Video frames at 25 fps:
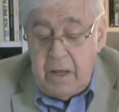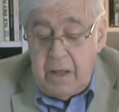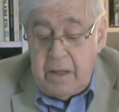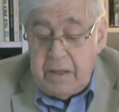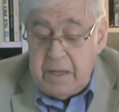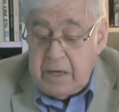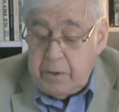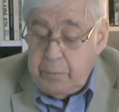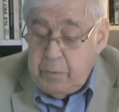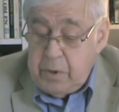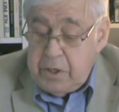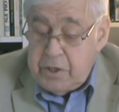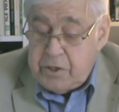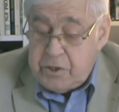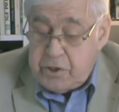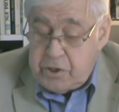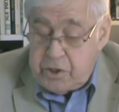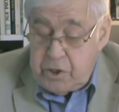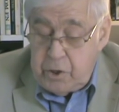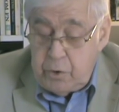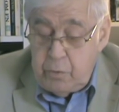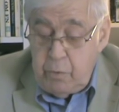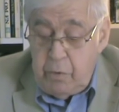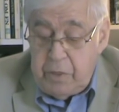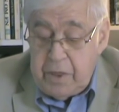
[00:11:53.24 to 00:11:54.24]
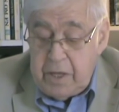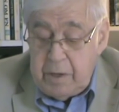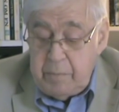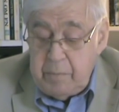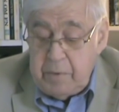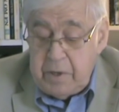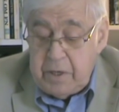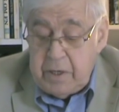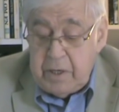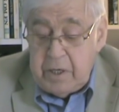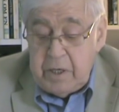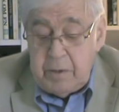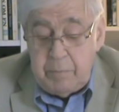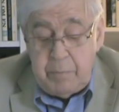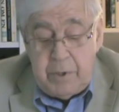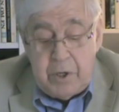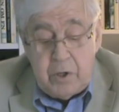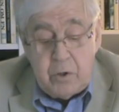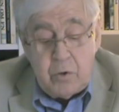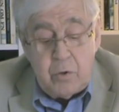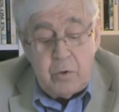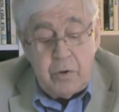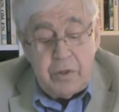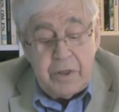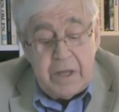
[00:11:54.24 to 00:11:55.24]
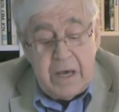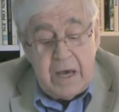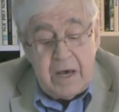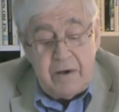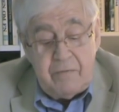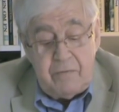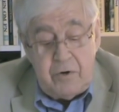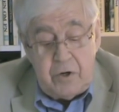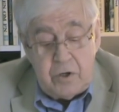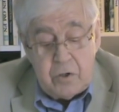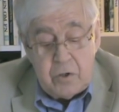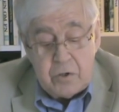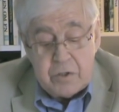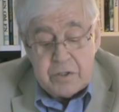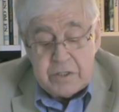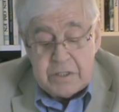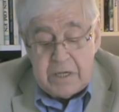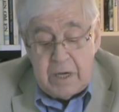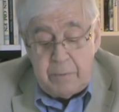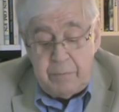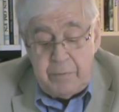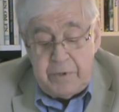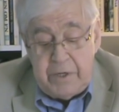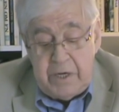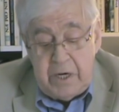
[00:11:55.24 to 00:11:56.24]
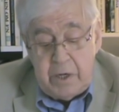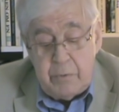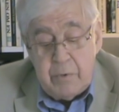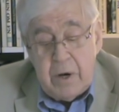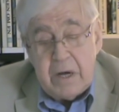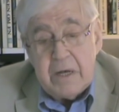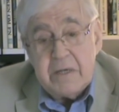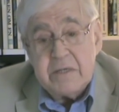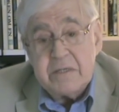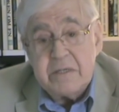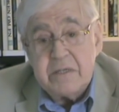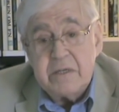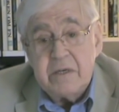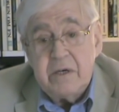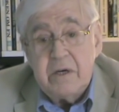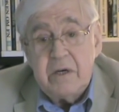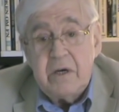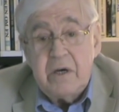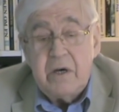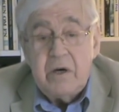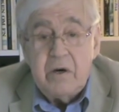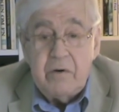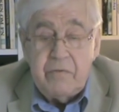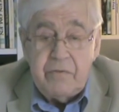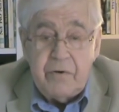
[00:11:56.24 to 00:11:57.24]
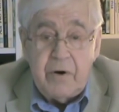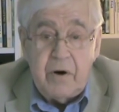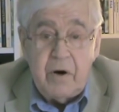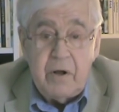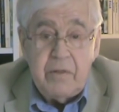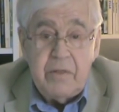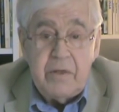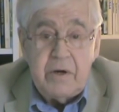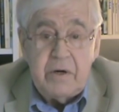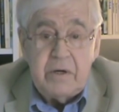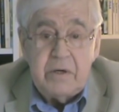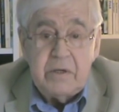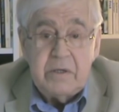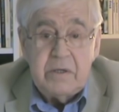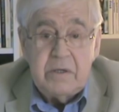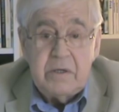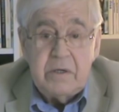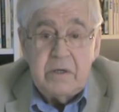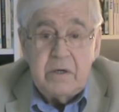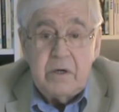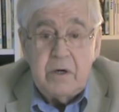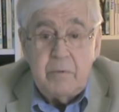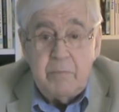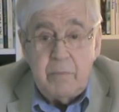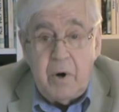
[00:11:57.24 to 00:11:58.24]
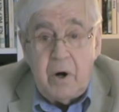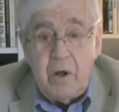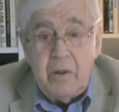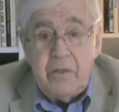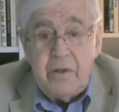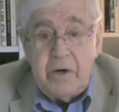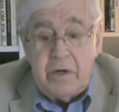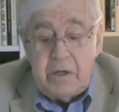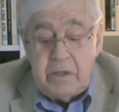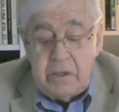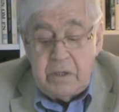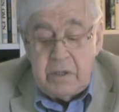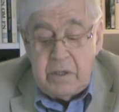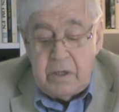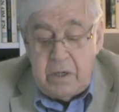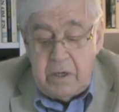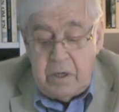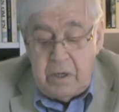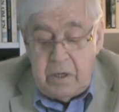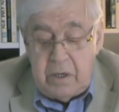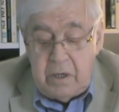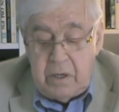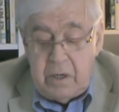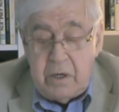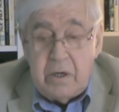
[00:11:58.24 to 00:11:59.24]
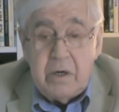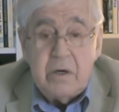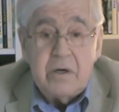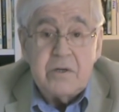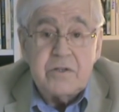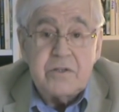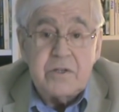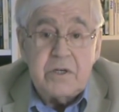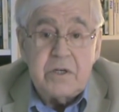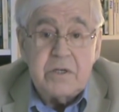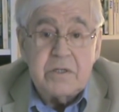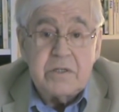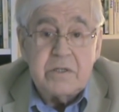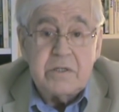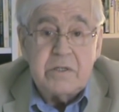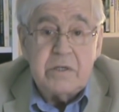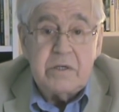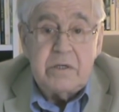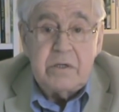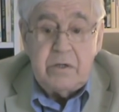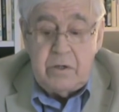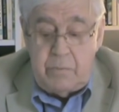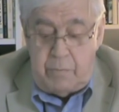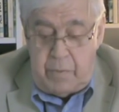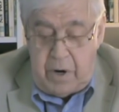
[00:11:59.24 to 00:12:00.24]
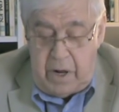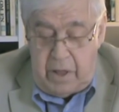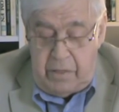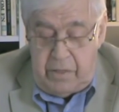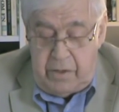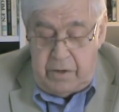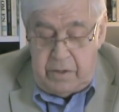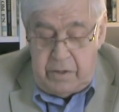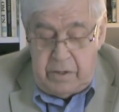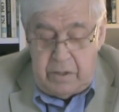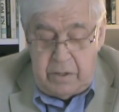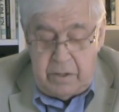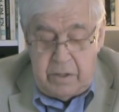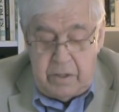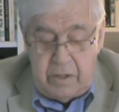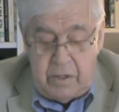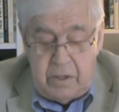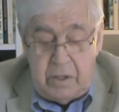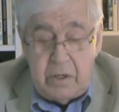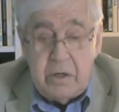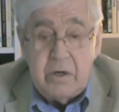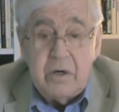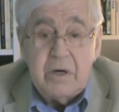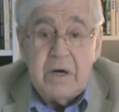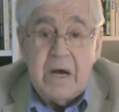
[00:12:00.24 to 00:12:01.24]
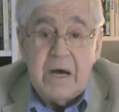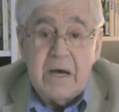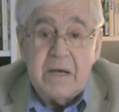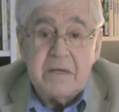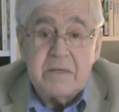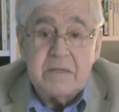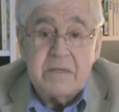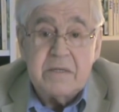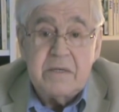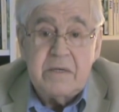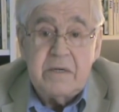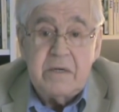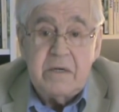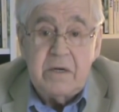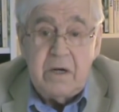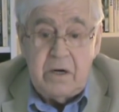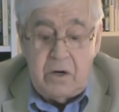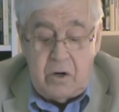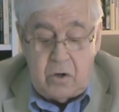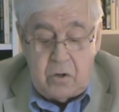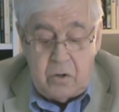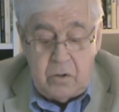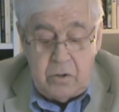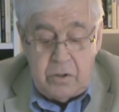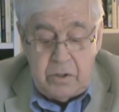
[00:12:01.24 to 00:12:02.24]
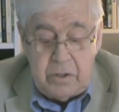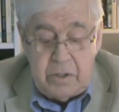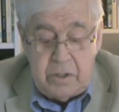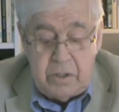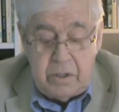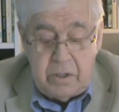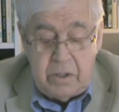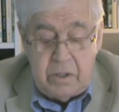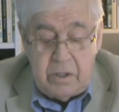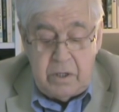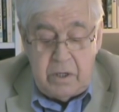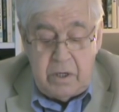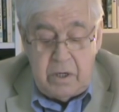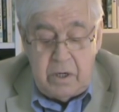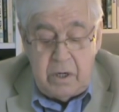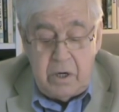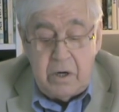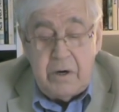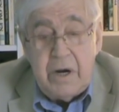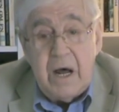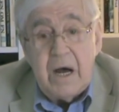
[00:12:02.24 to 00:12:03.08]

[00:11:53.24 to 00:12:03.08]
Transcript: that will sue them because they have lost some dear ones, a father, a mother, a sister, a brother, a cousin, an aunt, an